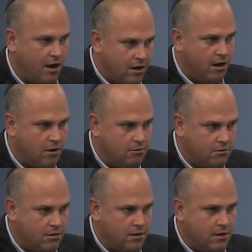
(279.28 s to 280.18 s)

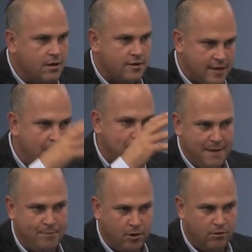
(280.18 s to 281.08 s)
ago, some
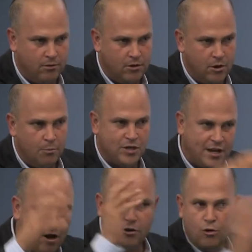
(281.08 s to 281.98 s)
people which I
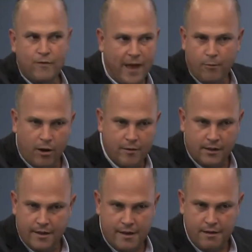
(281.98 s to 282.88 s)
don't know who they were
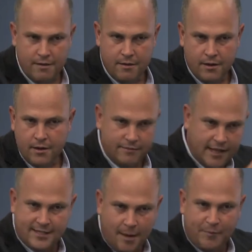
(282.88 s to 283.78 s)
really,
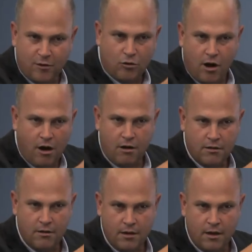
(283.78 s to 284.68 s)
did something wrong,
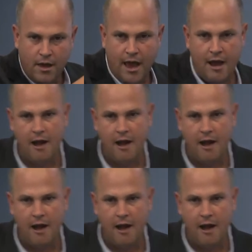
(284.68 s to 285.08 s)
and